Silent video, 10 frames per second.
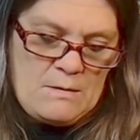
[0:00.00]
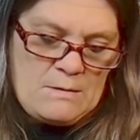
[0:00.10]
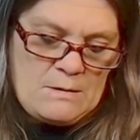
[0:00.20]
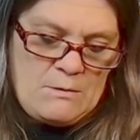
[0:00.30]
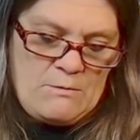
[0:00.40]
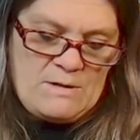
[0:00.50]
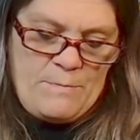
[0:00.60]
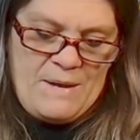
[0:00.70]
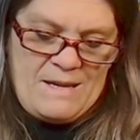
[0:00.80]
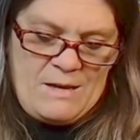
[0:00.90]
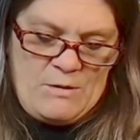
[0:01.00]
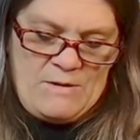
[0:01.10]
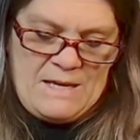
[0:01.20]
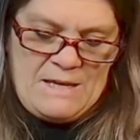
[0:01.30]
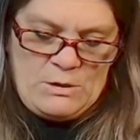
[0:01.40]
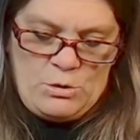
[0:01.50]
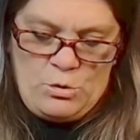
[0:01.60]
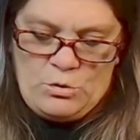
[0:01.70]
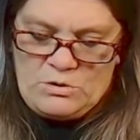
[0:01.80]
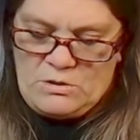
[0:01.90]
So there is a bit on there that
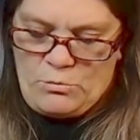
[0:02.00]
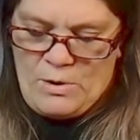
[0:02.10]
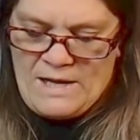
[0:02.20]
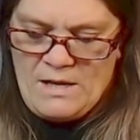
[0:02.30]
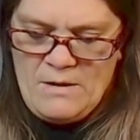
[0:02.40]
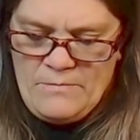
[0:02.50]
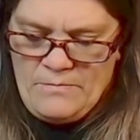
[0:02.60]
cuts wire.